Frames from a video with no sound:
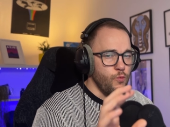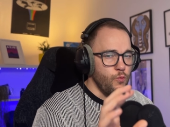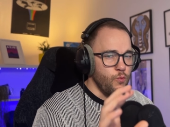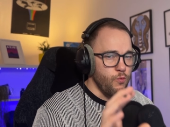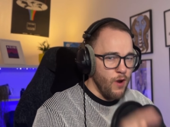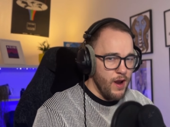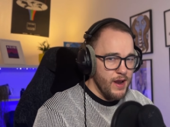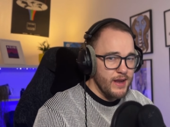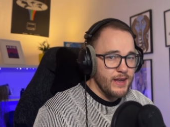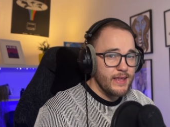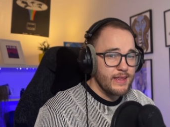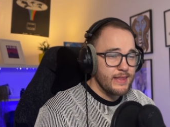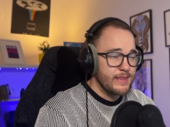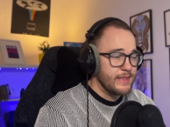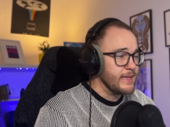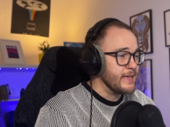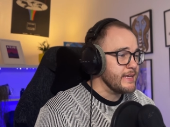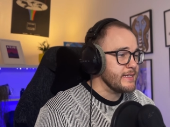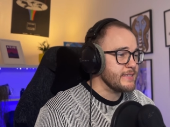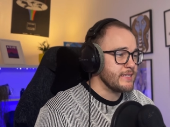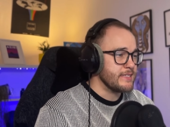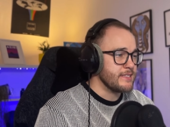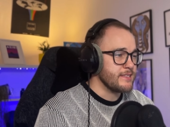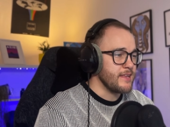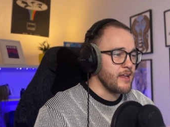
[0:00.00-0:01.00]
writing
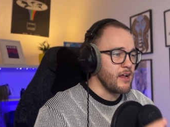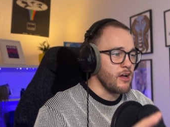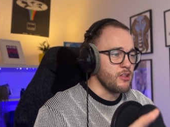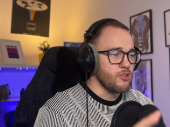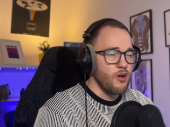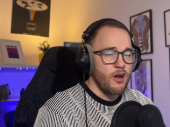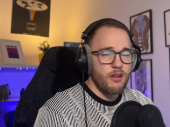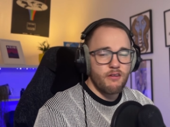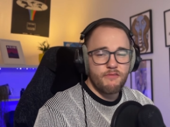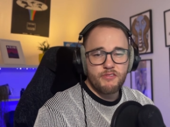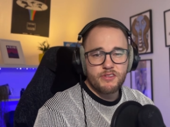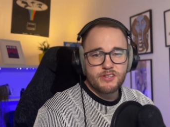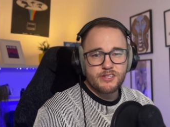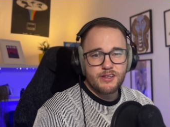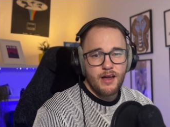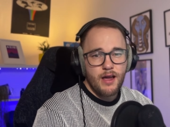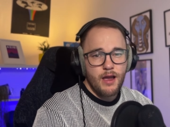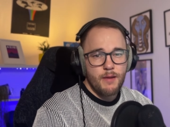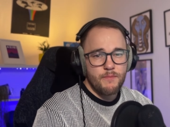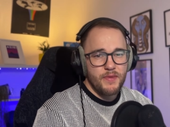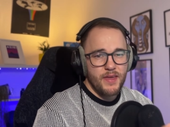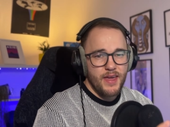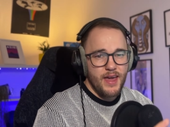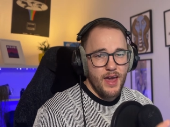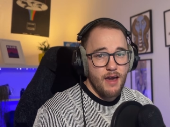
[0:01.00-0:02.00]
these is that a lot of the time
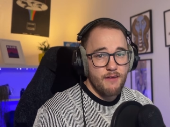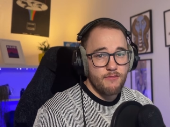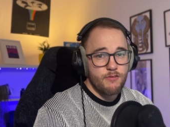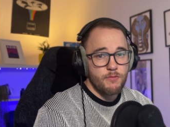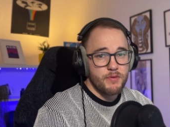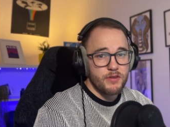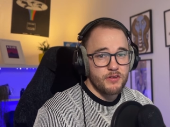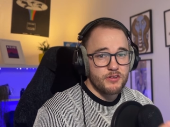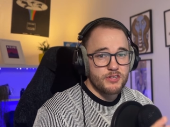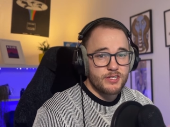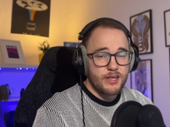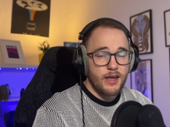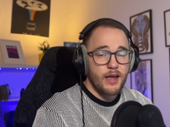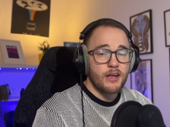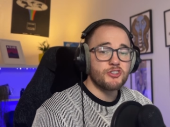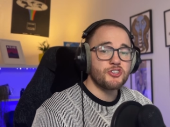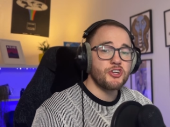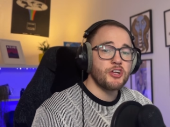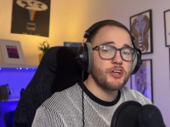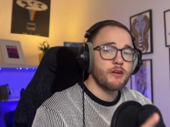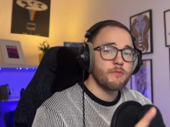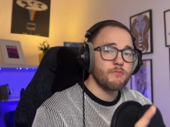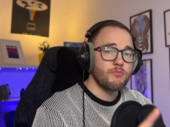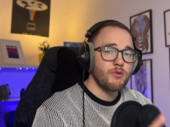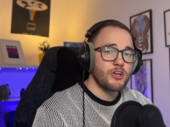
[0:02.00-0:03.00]
they have a bit of side chain
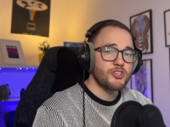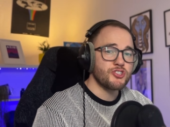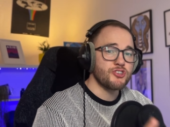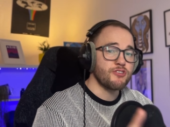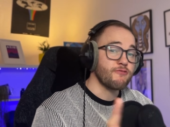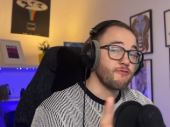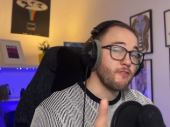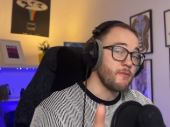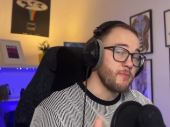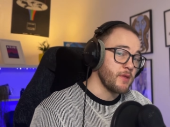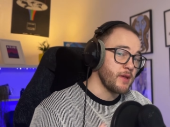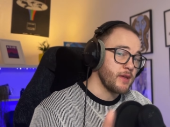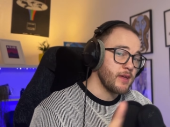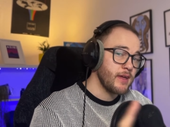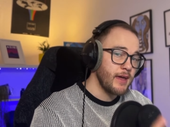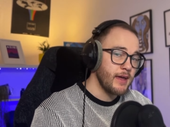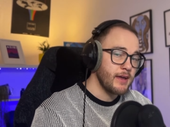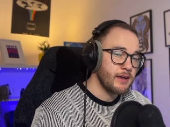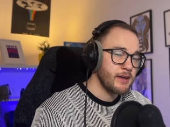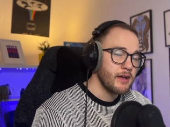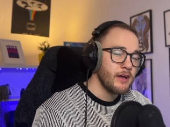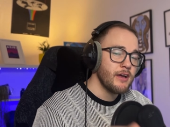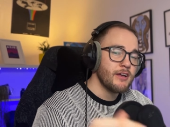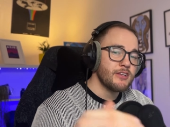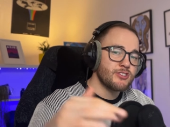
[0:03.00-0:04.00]
compression from the
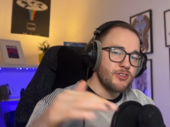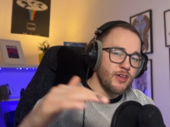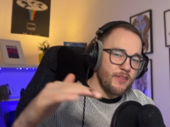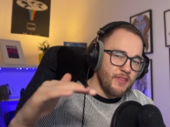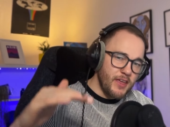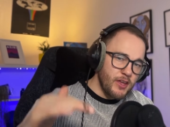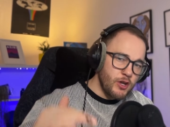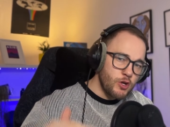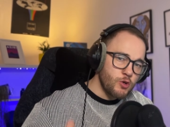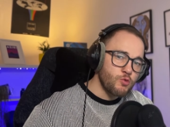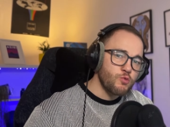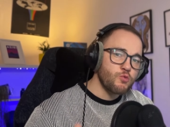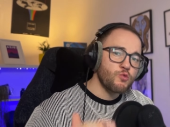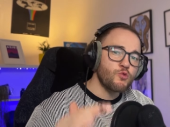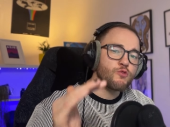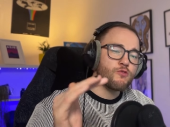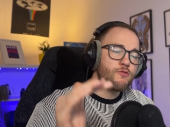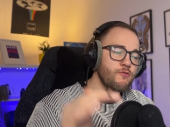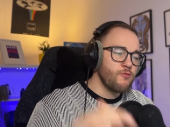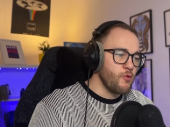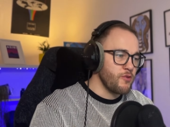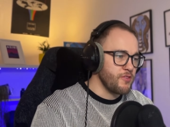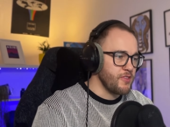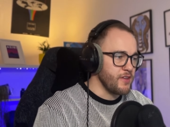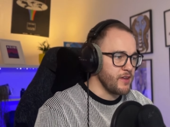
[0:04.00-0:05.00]
kick so that they groove with the